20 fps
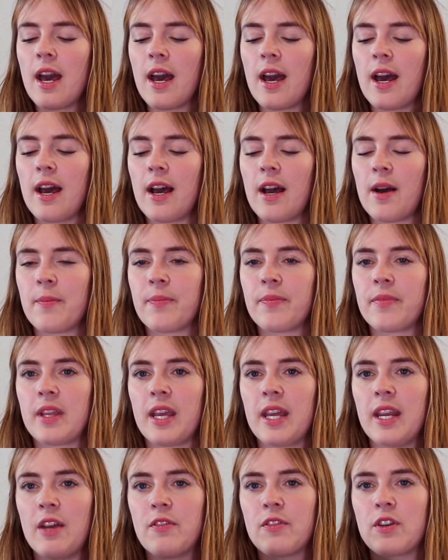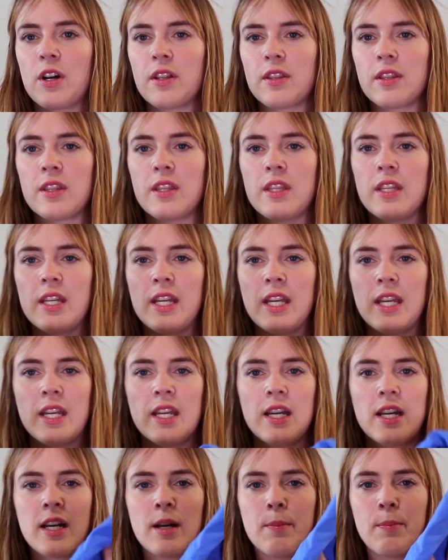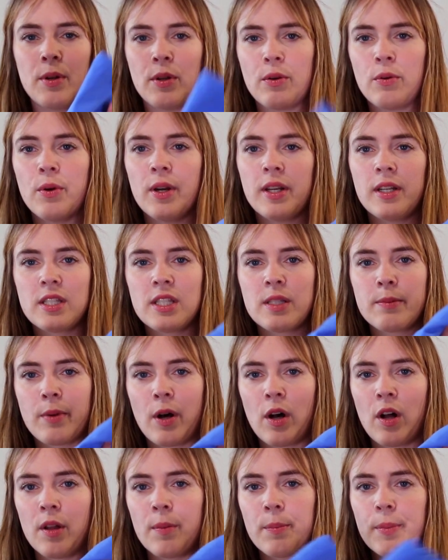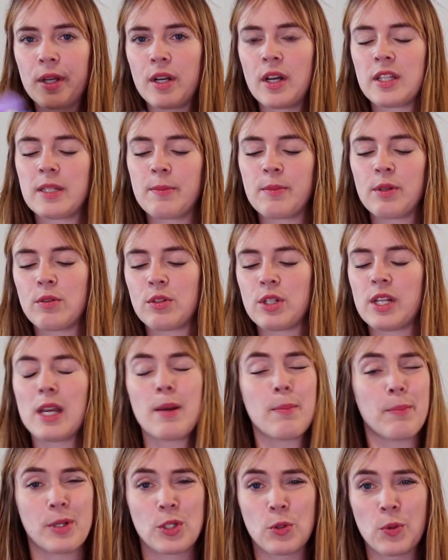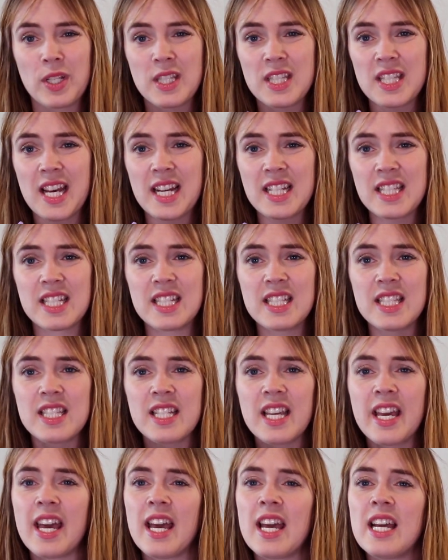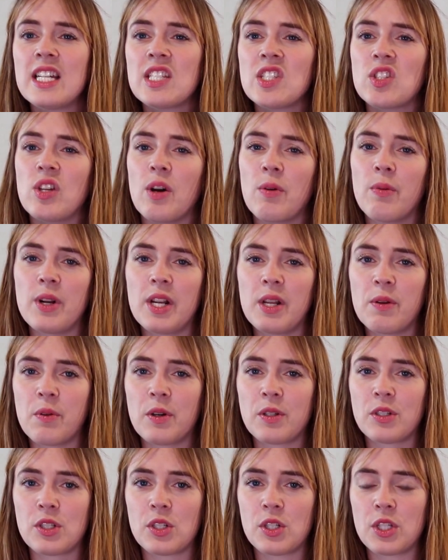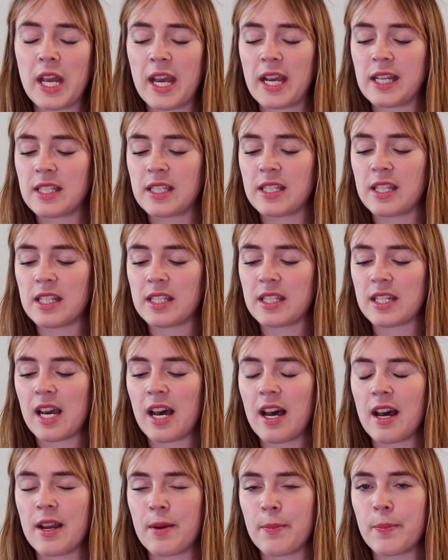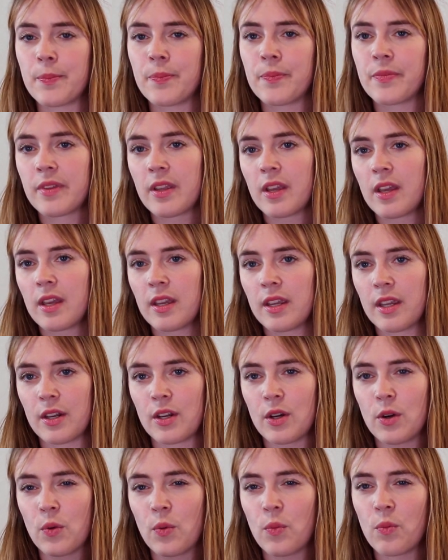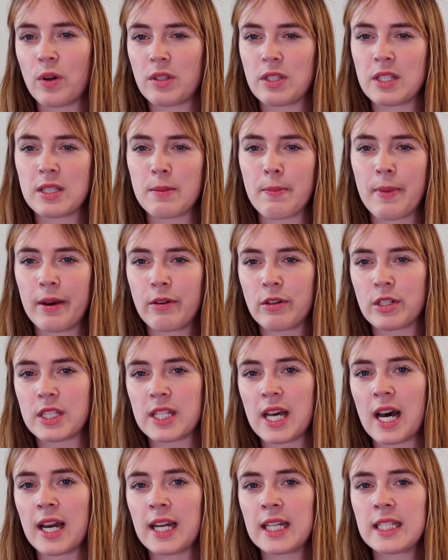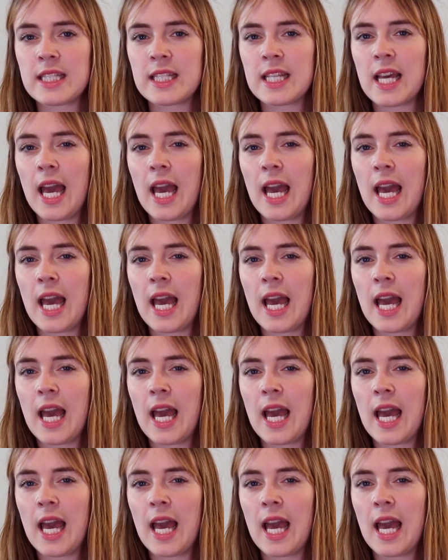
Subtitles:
And I've gotten the blue in a small because I'm usually in between sizes. So I really wanted to test this time, you know, what's the better size.